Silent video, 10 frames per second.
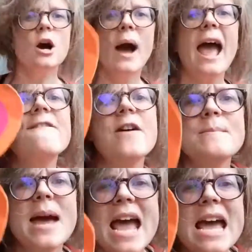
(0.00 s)
away from
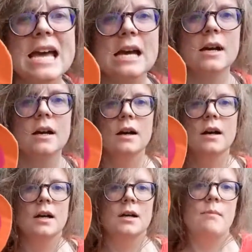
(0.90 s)
me!
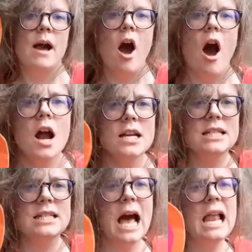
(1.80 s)
My heart
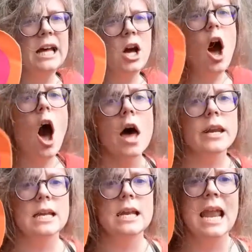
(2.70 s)
is yelling hot
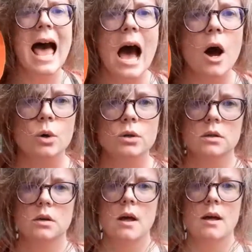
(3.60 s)
and loud.
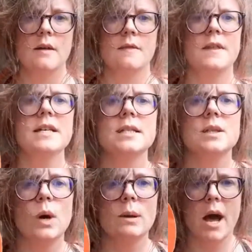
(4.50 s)
This
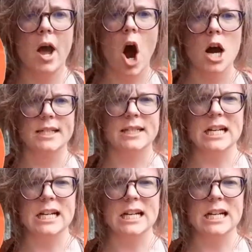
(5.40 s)
is when my heart is